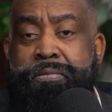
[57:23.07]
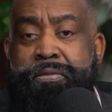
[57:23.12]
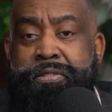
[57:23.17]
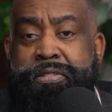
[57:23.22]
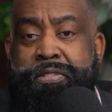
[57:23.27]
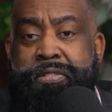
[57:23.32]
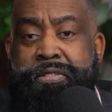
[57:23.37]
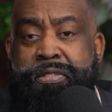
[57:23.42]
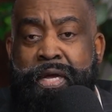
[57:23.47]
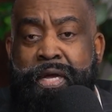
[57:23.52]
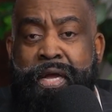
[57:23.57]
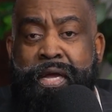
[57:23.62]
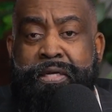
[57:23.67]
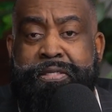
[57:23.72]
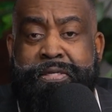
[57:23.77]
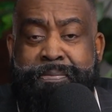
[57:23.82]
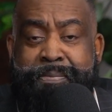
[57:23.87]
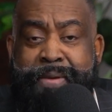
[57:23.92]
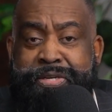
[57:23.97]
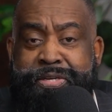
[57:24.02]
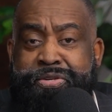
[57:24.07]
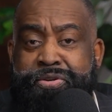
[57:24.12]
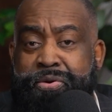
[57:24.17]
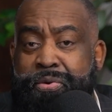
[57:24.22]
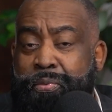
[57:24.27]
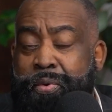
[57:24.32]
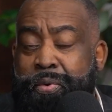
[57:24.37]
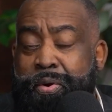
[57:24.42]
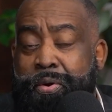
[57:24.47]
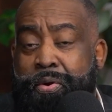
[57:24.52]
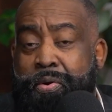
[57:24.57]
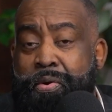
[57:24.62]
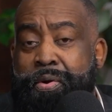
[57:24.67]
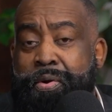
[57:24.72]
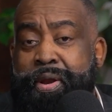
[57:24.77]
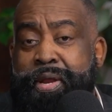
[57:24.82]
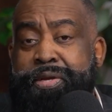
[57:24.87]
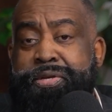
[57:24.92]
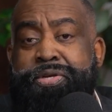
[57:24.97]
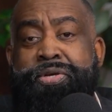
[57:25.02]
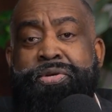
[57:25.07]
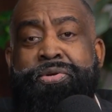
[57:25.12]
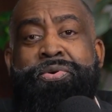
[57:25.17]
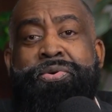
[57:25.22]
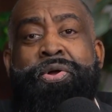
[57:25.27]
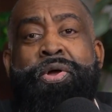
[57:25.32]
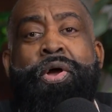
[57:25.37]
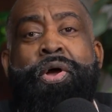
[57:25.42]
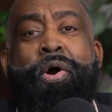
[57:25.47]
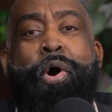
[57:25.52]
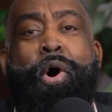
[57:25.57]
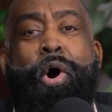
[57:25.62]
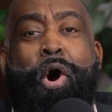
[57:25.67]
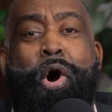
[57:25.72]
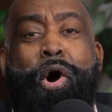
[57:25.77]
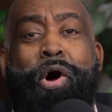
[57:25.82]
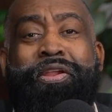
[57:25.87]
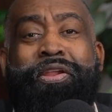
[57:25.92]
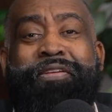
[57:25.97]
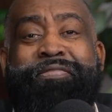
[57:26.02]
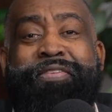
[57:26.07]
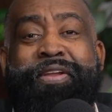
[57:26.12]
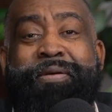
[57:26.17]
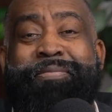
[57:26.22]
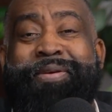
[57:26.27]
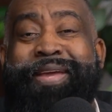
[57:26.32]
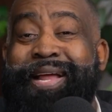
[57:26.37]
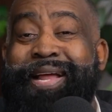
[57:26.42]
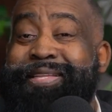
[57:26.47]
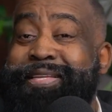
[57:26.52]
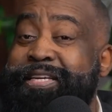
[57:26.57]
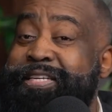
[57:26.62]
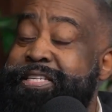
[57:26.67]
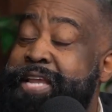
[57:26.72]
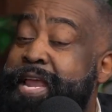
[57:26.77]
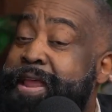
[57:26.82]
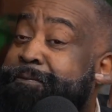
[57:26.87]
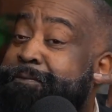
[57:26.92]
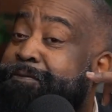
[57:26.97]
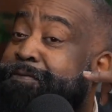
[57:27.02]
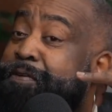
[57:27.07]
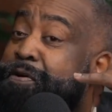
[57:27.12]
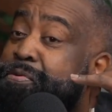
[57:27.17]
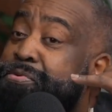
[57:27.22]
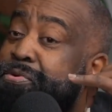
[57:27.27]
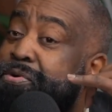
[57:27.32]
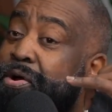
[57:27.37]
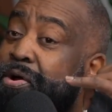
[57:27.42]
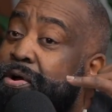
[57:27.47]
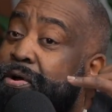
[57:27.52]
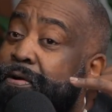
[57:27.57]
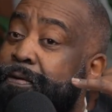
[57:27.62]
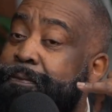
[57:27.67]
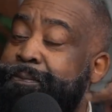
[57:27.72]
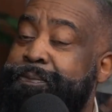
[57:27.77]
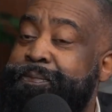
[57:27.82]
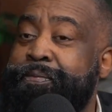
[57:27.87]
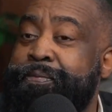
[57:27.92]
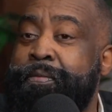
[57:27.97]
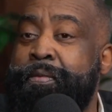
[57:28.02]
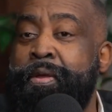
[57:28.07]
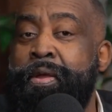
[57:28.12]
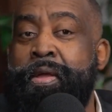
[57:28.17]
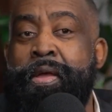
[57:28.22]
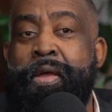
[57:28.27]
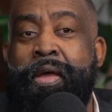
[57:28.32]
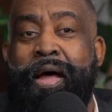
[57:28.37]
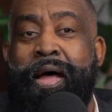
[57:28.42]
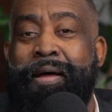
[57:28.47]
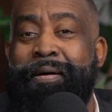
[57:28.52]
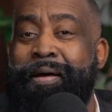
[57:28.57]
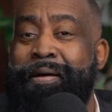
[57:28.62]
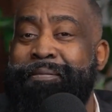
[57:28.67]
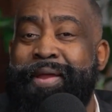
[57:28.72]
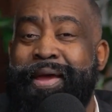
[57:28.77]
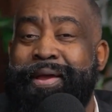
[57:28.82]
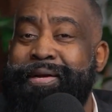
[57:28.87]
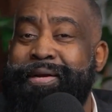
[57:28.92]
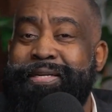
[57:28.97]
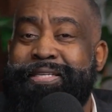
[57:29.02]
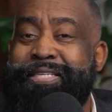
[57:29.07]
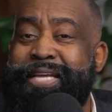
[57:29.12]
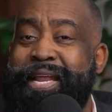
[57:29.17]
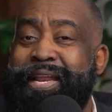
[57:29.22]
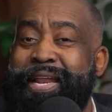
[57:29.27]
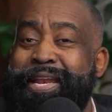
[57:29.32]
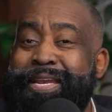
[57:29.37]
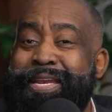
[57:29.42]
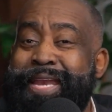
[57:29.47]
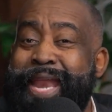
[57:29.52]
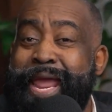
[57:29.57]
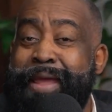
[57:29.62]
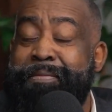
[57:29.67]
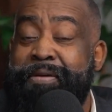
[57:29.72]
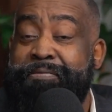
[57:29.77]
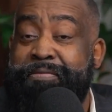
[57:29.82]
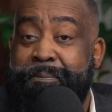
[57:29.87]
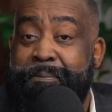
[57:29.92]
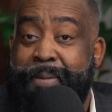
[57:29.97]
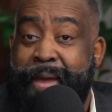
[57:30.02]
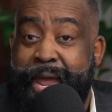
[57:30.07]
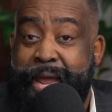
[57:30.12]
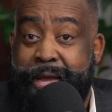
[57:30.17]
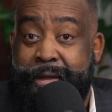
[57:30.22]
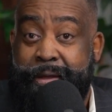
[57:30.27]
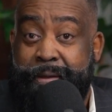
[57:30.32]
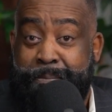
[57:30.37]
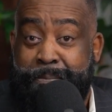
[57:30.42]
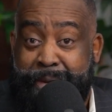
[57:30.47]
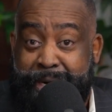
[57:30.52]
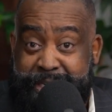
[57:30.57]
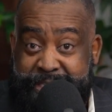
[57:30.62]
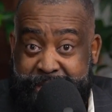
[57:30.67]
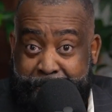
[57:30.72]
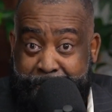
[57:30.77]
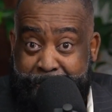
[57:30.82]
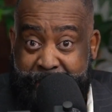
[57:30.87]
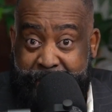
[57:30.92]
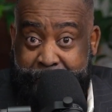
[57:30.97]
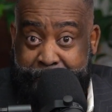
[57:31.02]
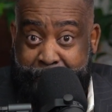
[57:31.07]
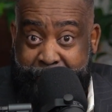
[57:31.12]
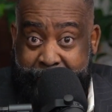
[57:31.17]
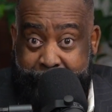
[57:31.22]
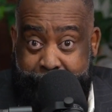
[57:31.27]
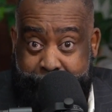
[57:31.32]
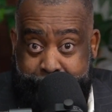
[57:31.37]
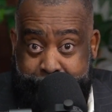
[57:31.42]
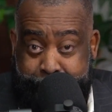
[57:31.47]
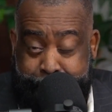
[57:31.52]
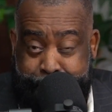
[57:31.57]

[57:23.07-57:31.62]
semester we were going into, all of them got the same phone call. I'm not going to say the name of the bank, but it's a big bank.